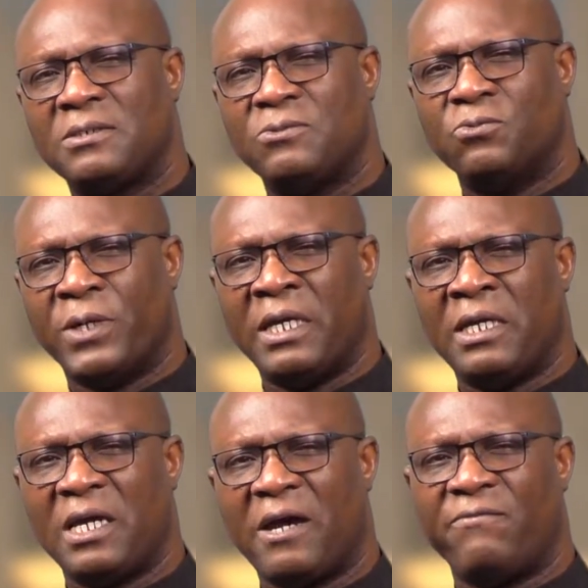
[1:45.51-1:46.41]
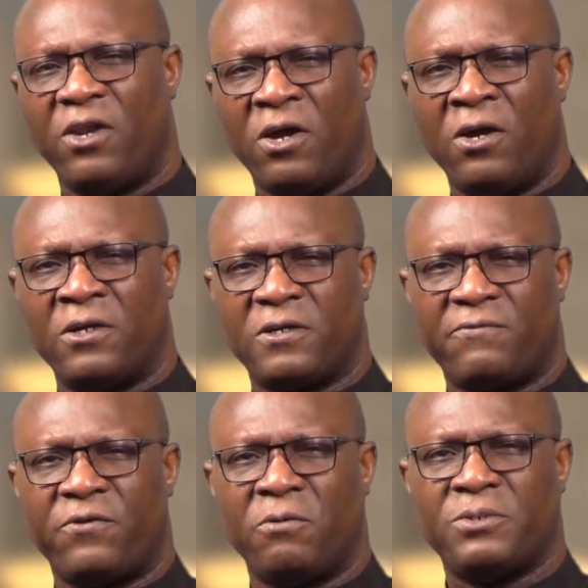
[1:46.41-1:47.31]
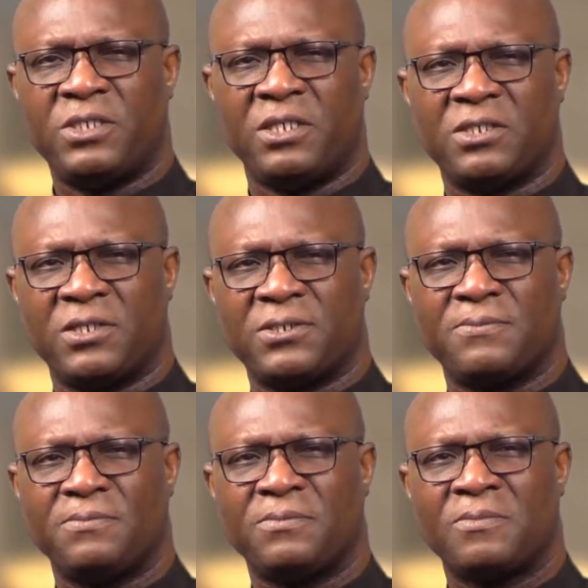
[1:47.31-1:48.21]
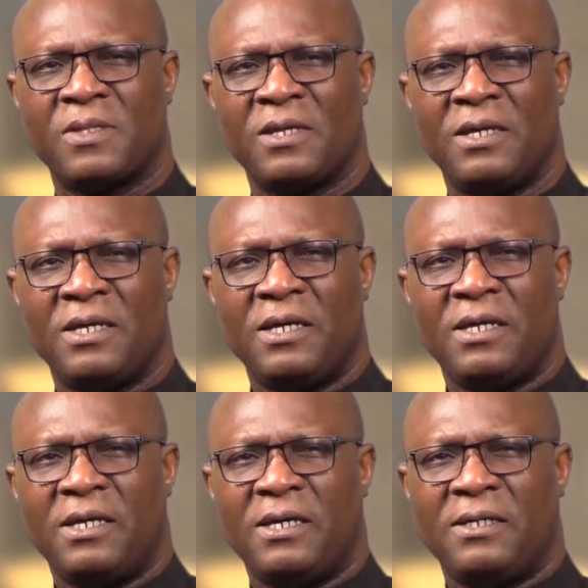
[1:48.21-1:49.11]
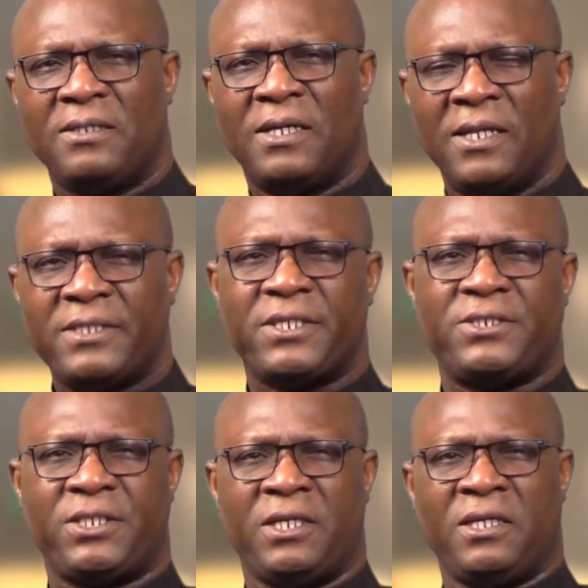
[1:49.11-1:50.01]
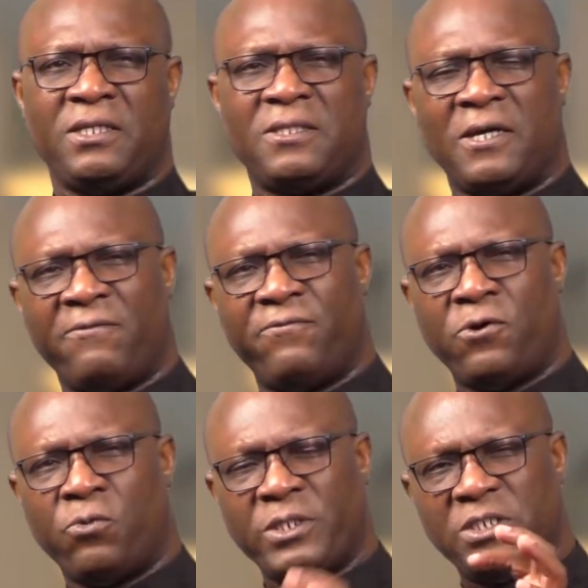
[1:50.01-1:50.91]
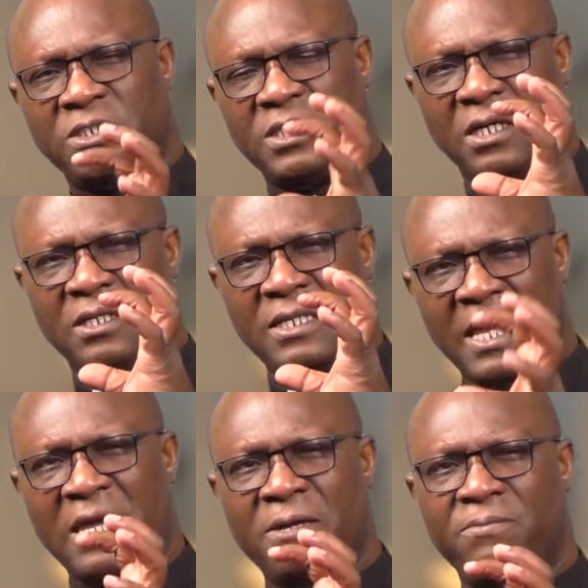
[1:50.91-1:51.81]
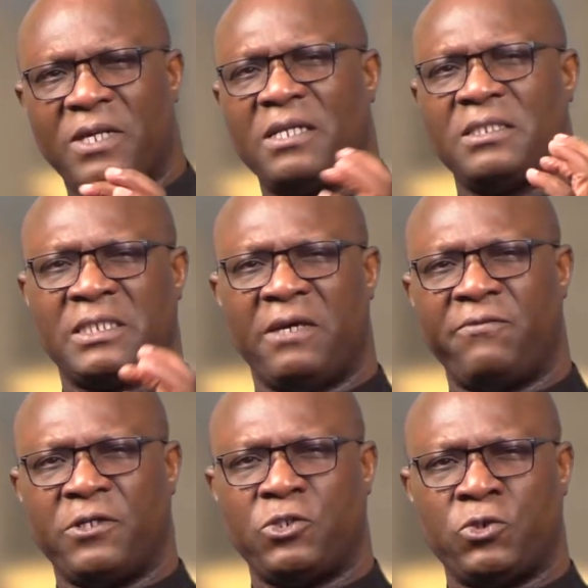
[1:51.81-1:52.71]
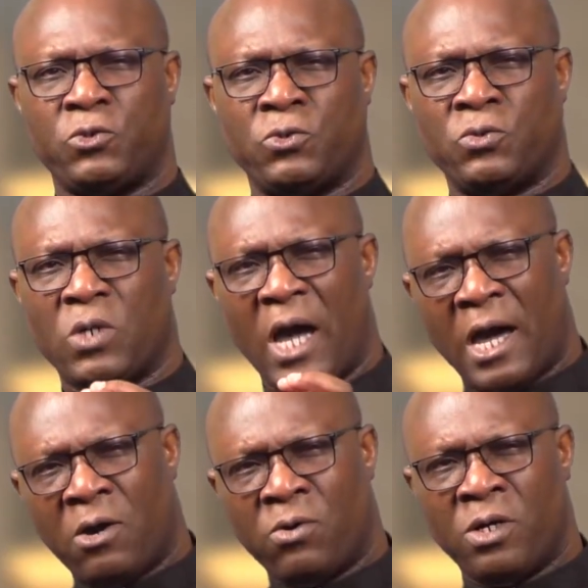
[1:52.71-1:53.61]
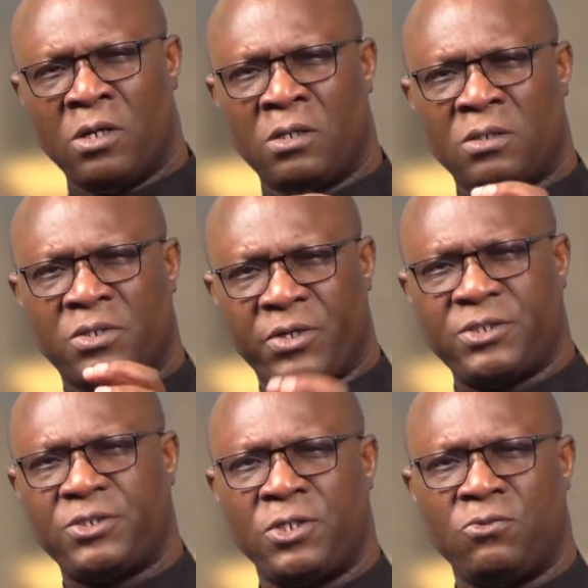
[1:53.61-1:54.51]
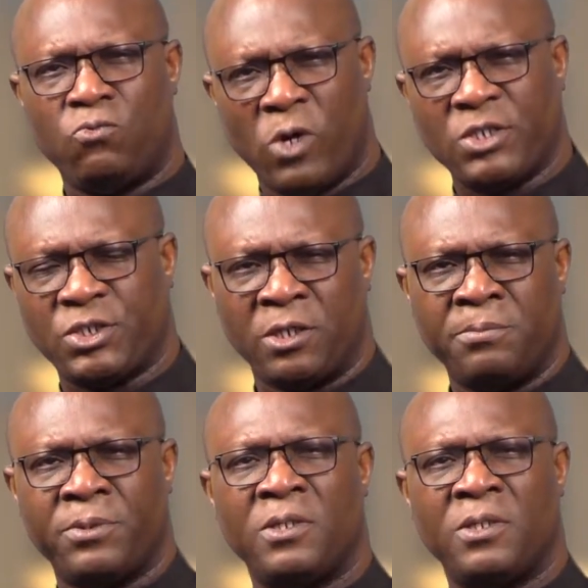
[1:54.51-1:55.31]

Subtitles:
we have learned from Jesus. The liturgy, therefore, which is the name that is given to our Christian worship,